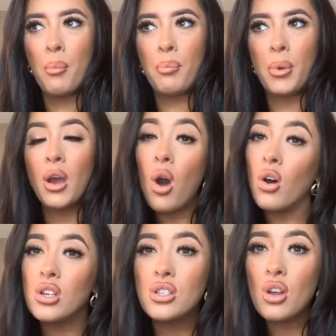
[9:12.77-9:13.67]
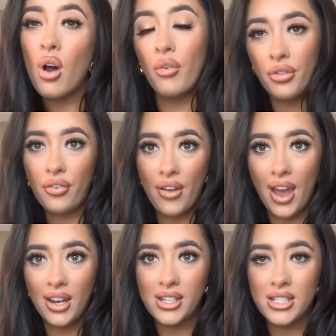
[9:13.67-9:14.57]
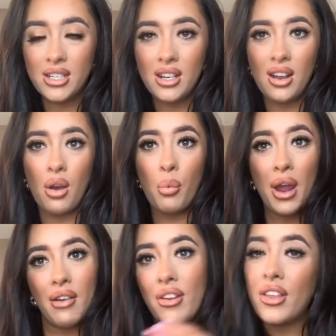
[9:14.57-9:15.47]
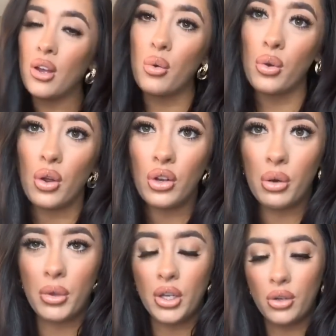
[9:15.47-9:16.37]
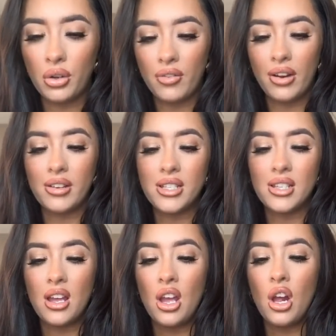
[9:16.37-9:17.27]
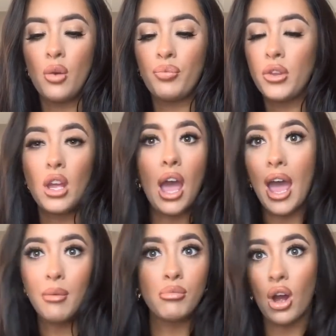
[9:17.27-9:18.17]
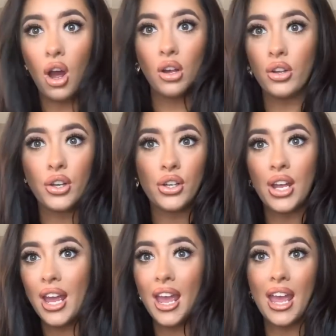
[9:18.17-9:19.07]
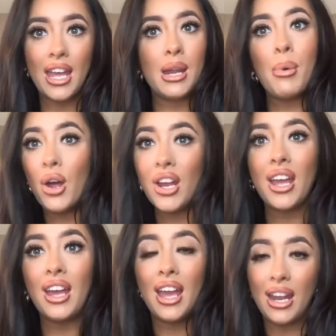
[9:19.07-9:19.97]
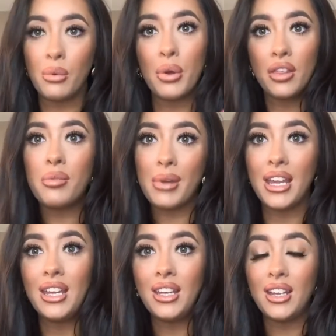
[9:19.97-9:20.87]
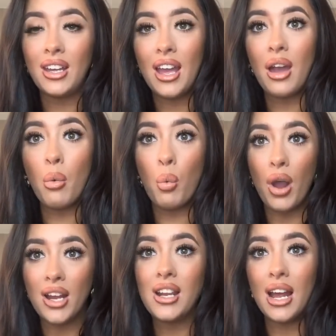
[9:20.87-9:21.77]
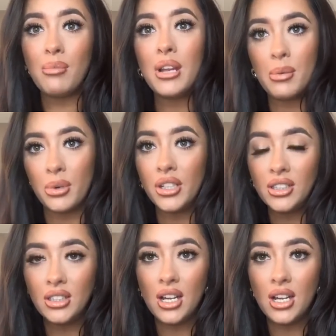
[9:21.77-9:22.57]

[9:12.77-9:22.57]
because of the fact everything going on now with the coronavirus. I'm not allowed anybody in with me while I'm labouring